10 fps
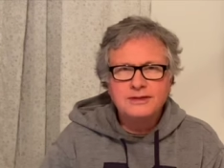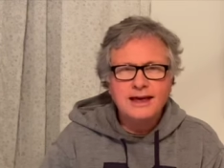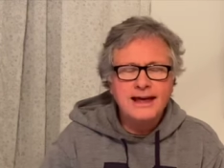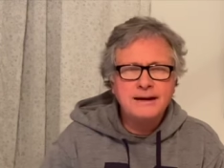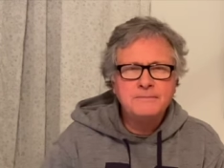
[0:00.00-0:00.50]

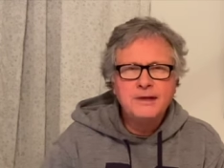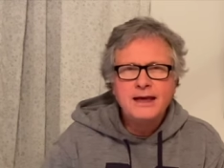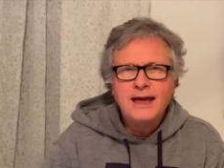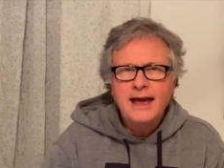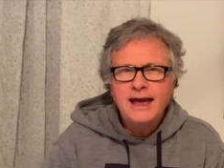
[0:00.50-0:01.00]

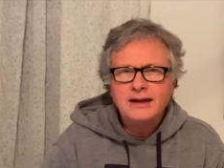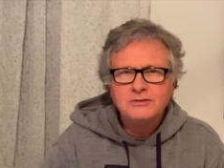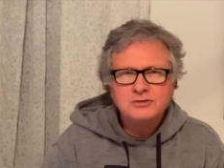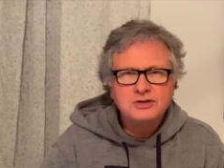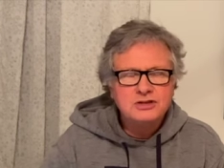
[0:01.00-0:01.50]
And
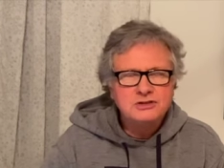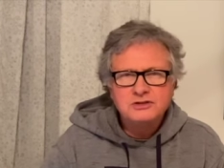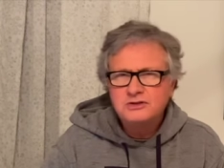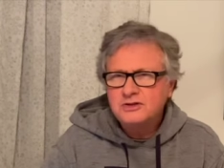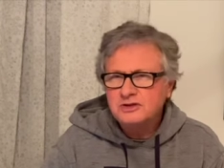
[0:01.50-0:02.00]

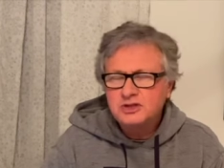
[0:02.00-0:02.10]
she's